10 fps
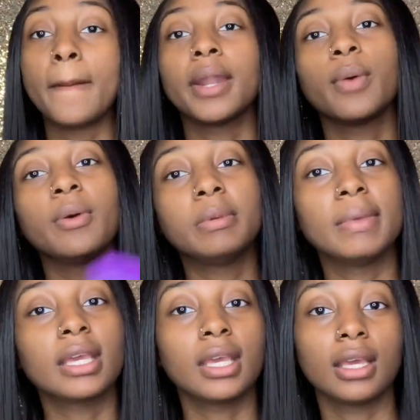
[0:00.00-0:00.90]
but I will be
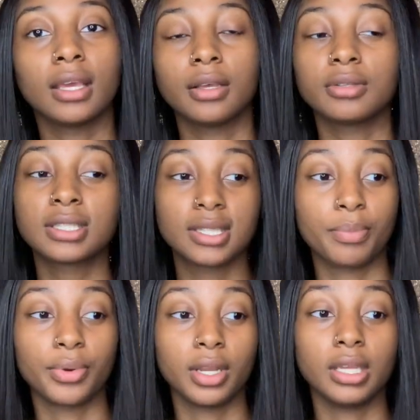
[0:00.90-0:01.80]
making
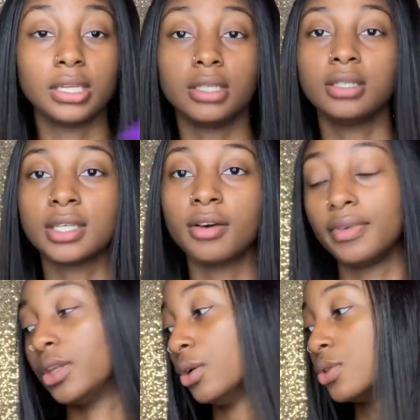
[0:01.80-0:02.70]
separate in detail
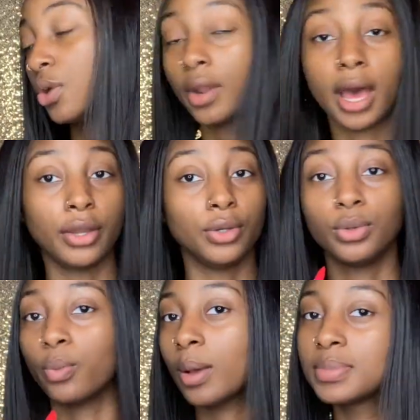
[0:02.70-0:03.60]
videos on how to
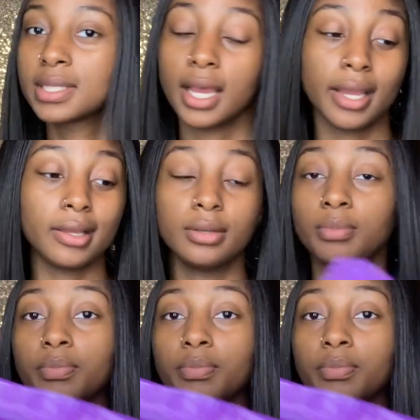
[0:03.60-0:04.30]
do the website,